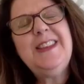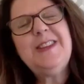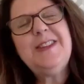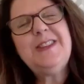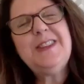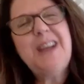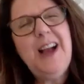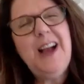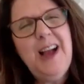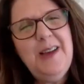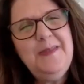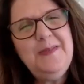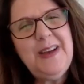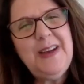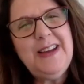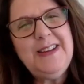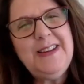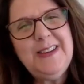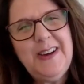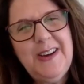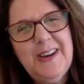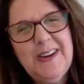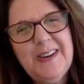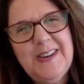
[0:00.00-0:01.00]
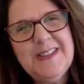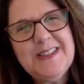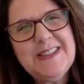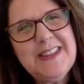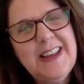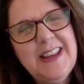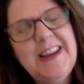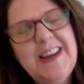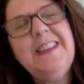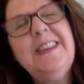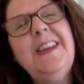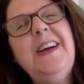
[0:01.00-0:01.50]
the time, my daughter and
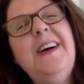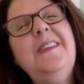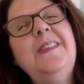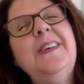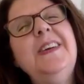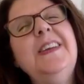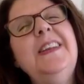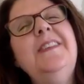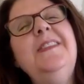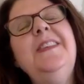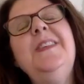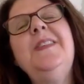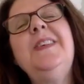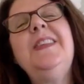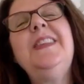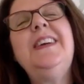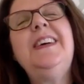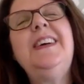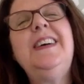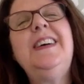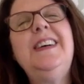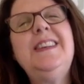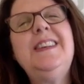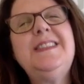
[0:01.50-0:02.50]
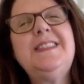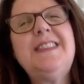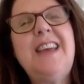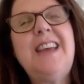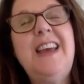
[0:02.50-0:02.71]
son in law were living with us.